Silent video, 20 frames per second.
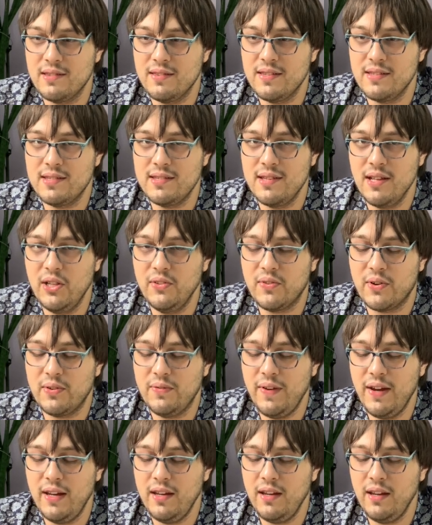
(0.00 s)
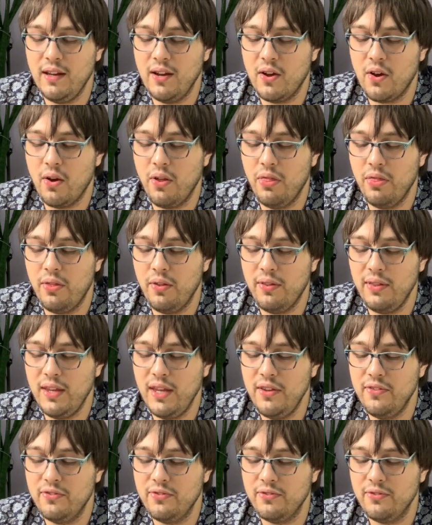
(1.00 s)
the silver veining on the
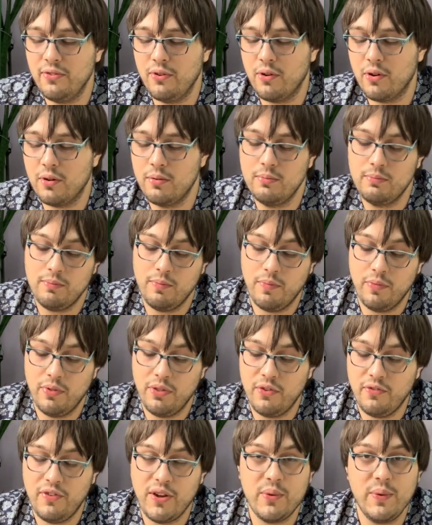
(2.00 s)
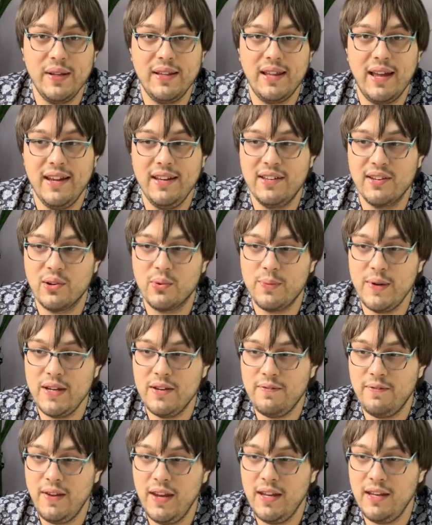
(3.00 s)
leaf, or the very light
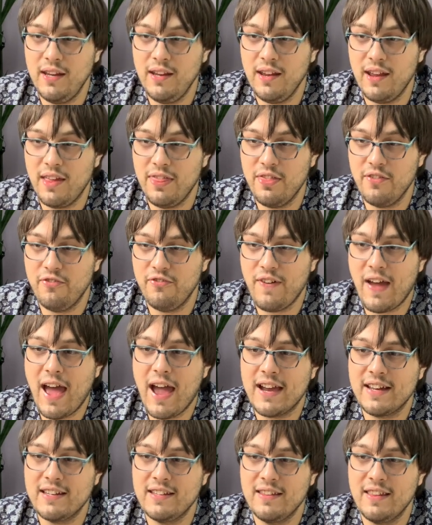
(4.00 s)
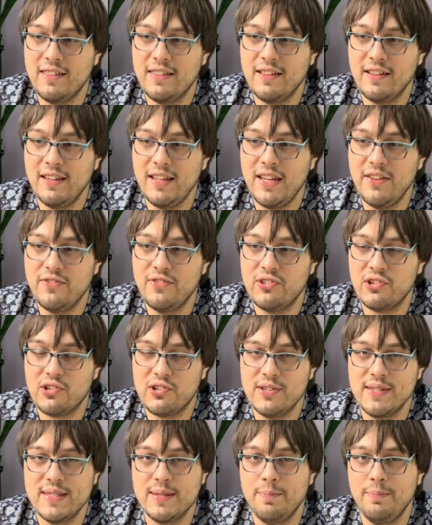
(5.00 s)
green veining, and the fact that the leaf
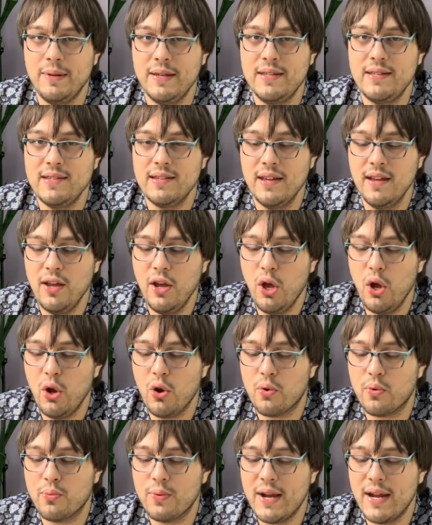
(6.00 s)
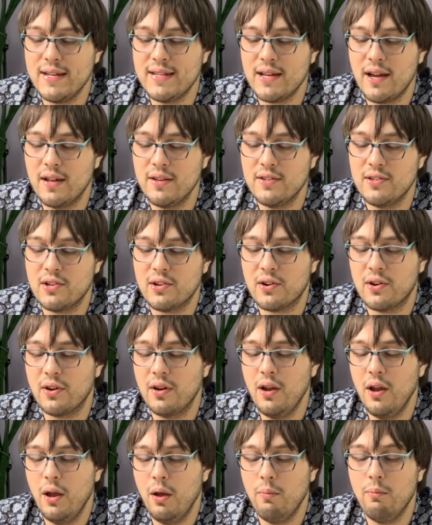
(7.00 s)
turns a bit red
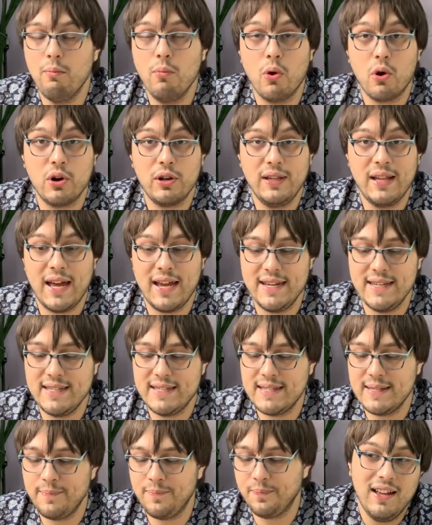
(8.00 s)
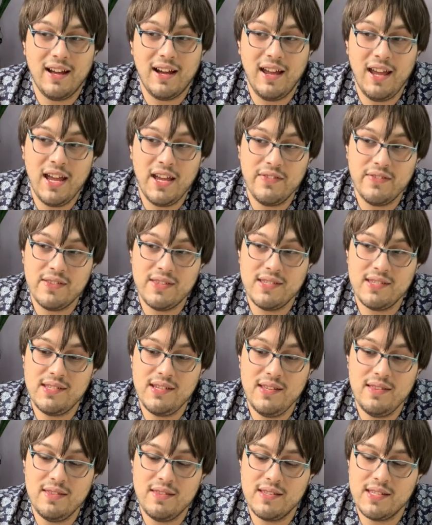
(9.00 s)
under more light. I haven't
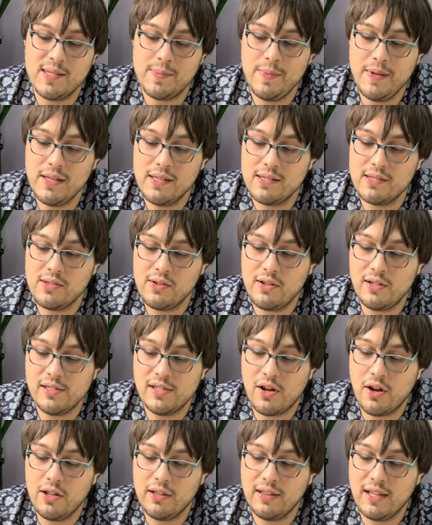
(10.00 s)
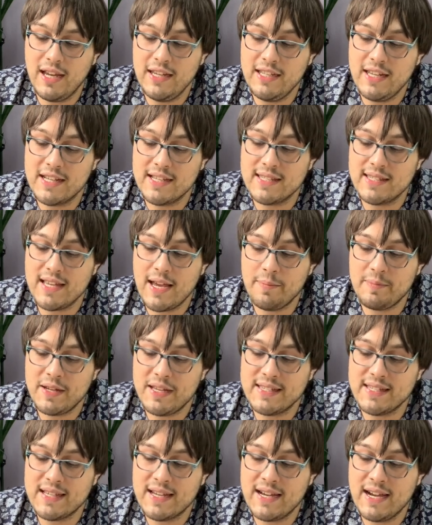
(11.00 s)
seen this being sold online except
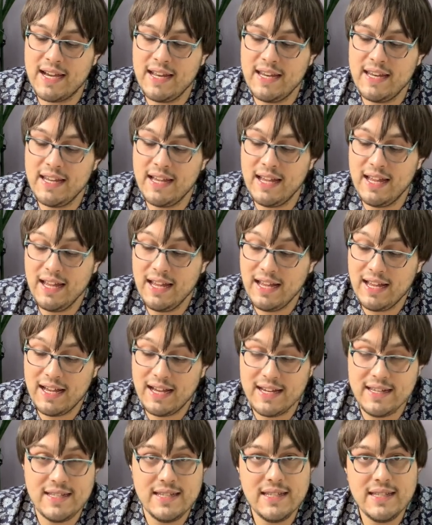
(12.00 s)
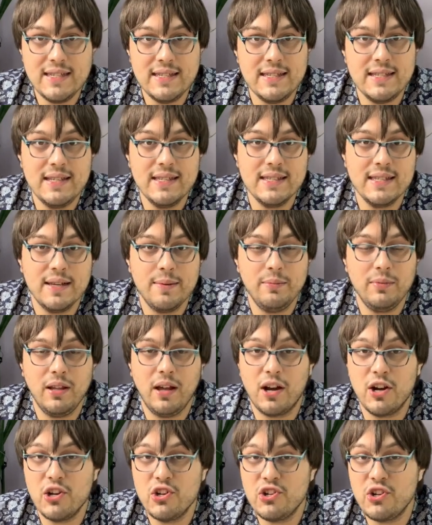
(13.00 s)
as a cutting. I did see some
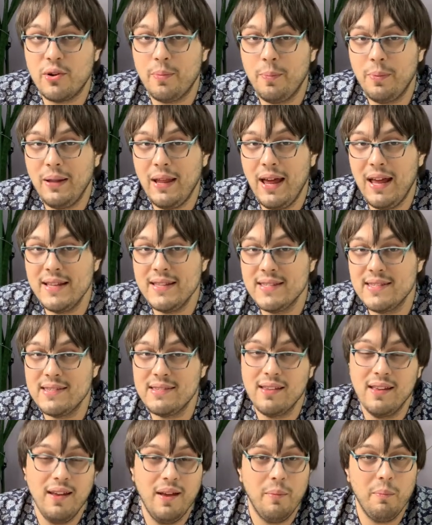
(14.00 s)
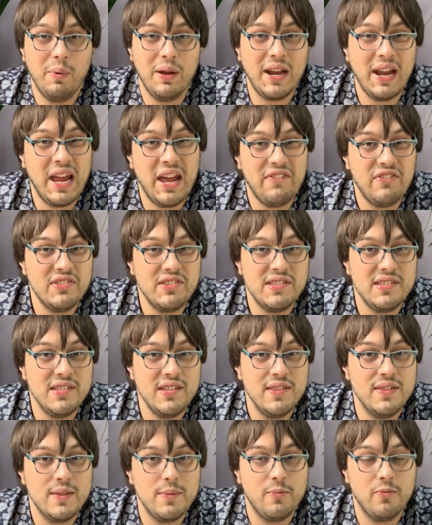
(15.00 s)
larger plants, but I haven't
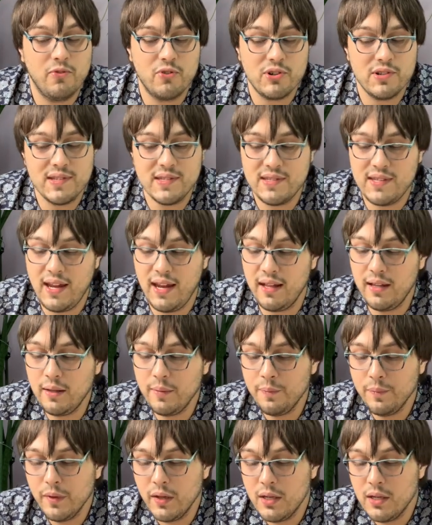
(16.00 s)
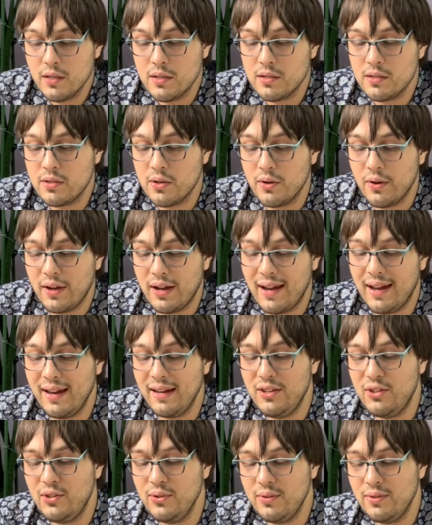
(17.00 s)
seen them for sale. So
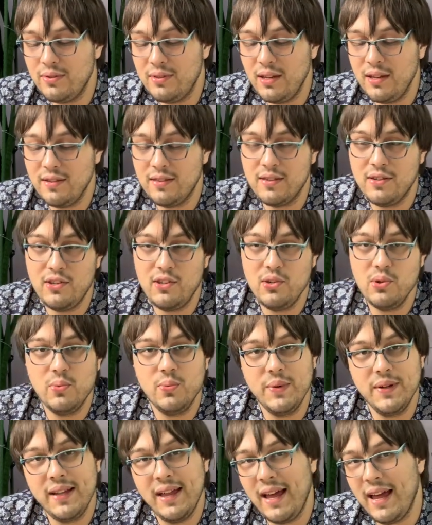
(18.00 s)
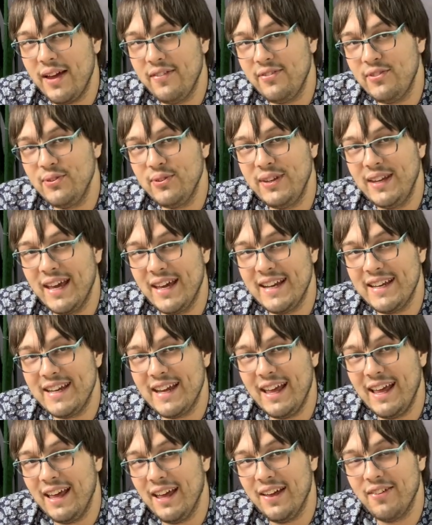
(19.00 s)
I do think that you will have to get it
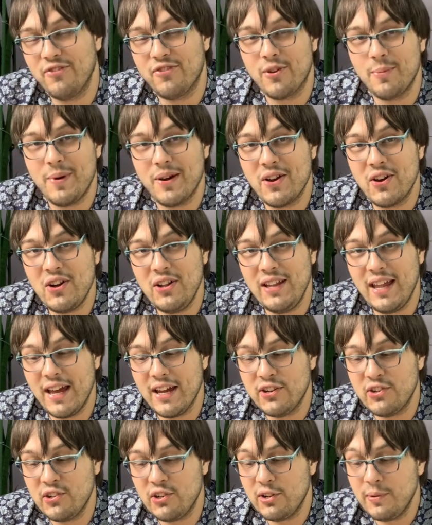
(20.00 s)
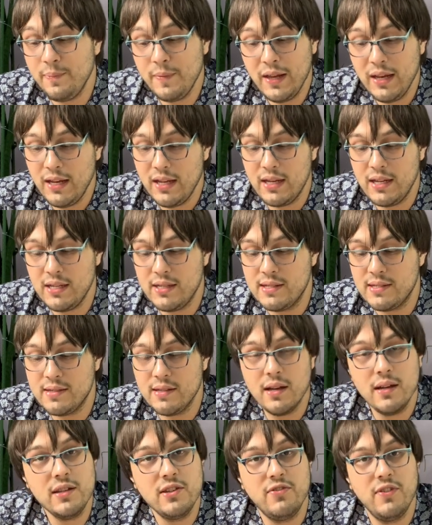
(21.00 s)
from a collector. It's
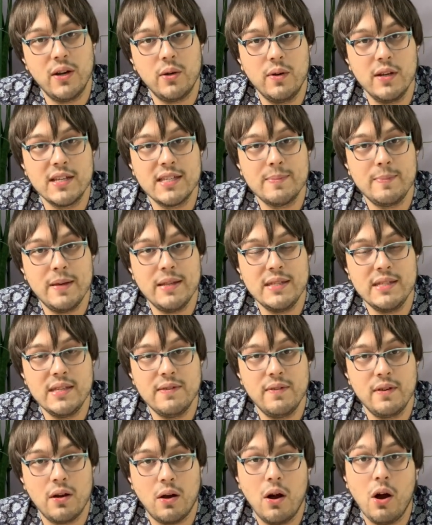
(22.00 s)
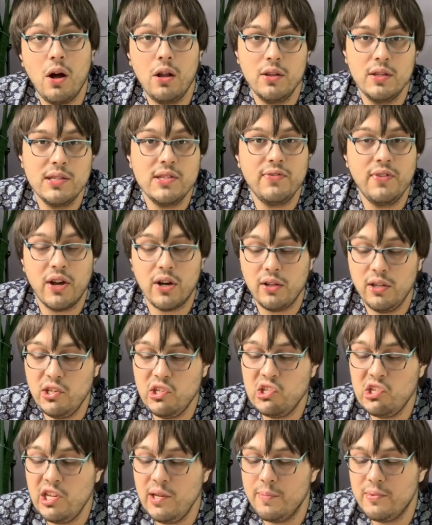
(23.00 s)
not very expensive at all. It's fairly
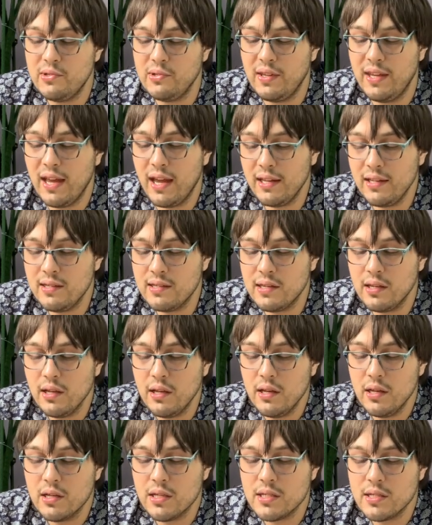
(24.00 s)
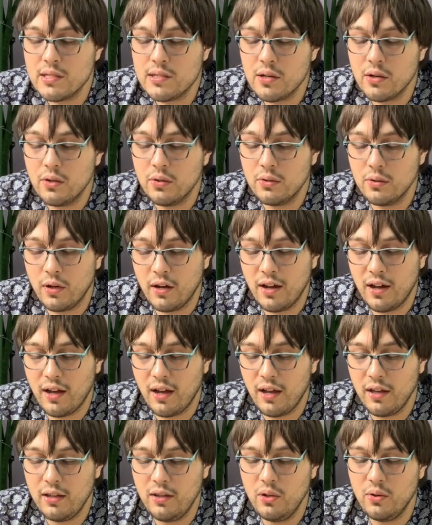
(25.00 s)
cheap to get. So
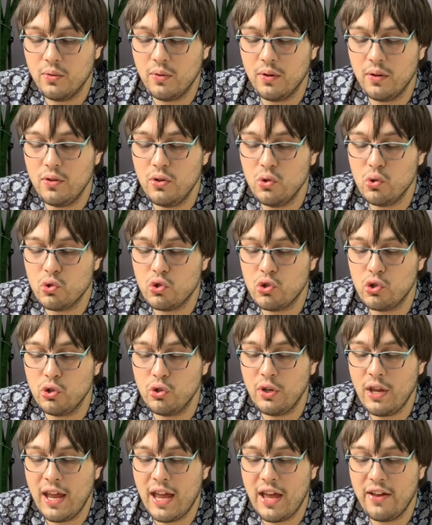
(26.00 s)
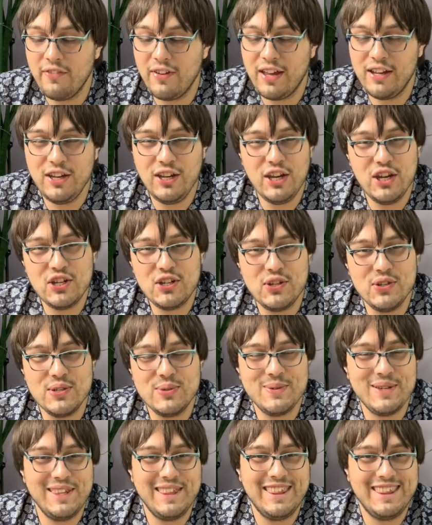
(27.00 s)
you shouldn't have any issues
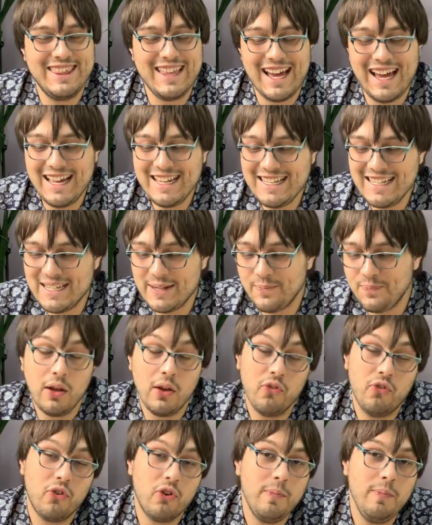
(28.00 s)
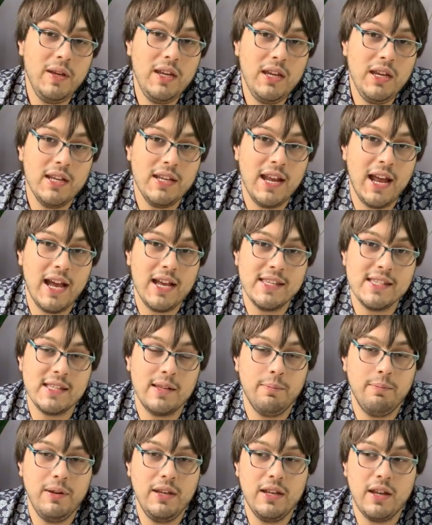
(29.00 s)
with that. For me, it
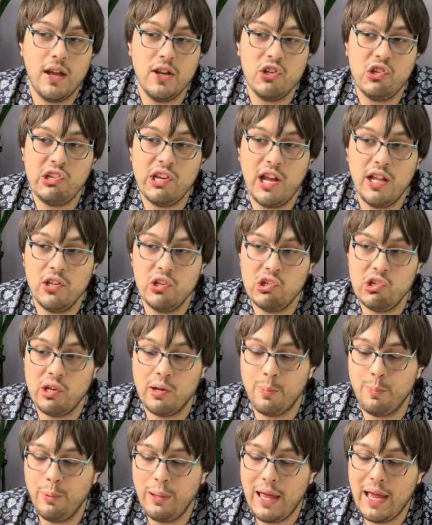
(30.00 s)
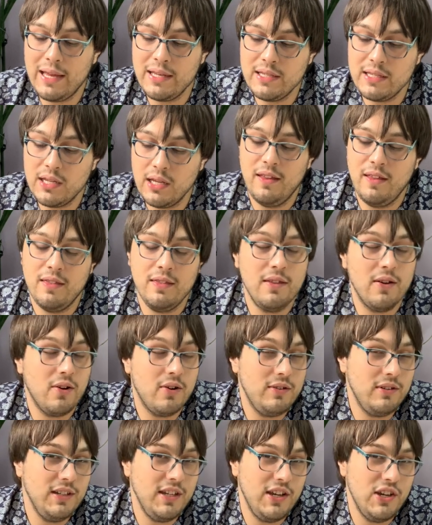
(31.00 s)
hasn't been a challenging plant. The
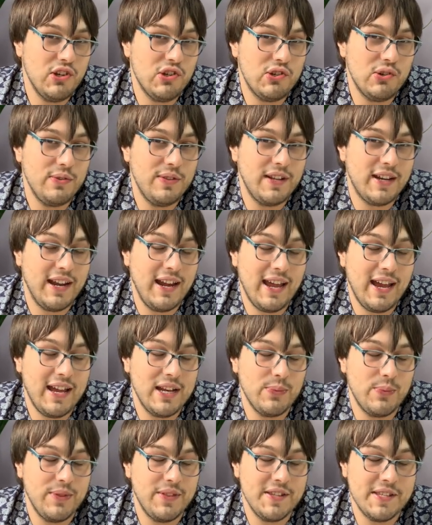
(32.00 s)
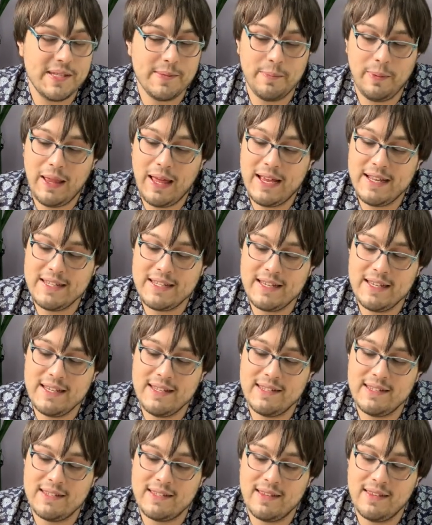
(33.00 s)
only issue that I had with this plant
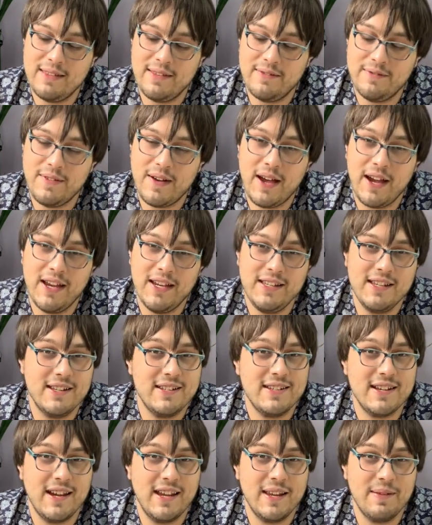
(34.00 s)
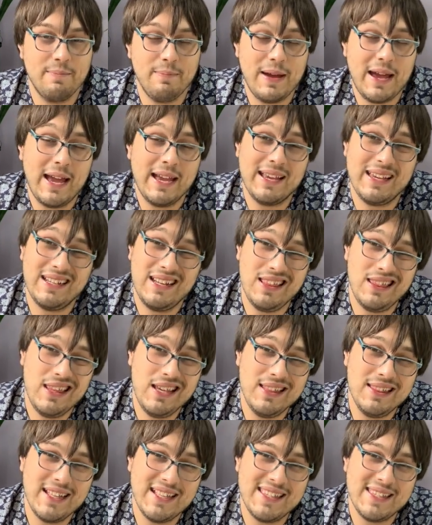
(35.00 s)
is the vine dying back, and I
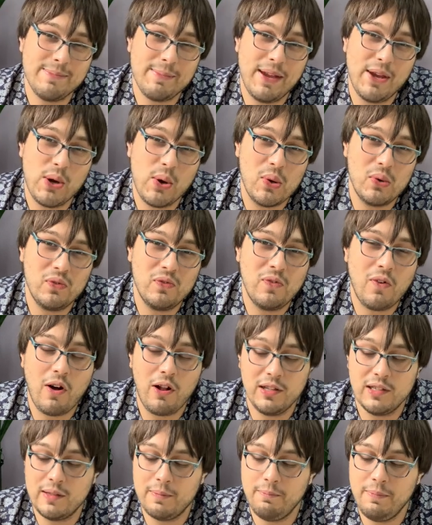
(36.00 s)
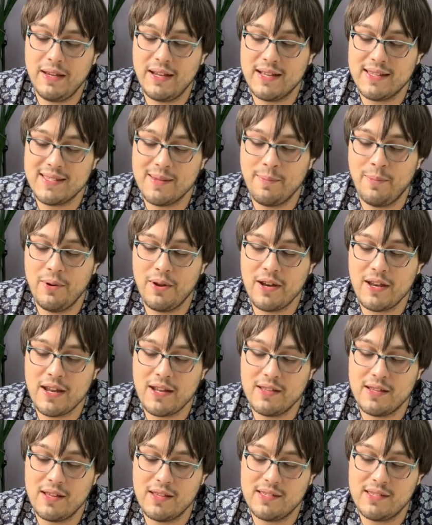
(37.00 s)
think that's my own fault because I put it
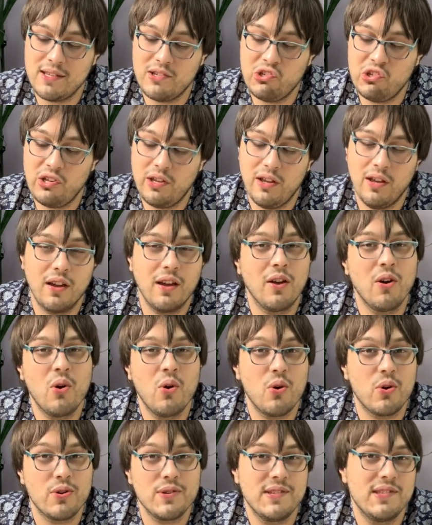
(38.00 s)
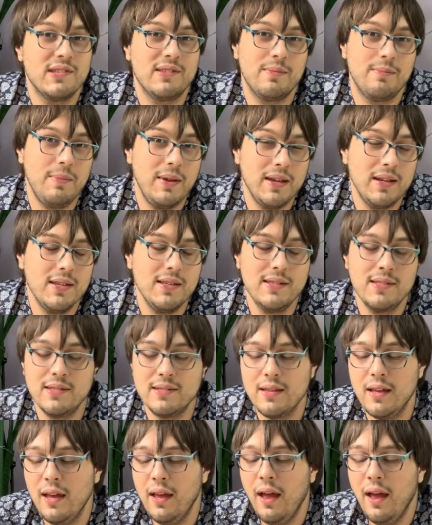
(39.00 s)
in such a coarse mix,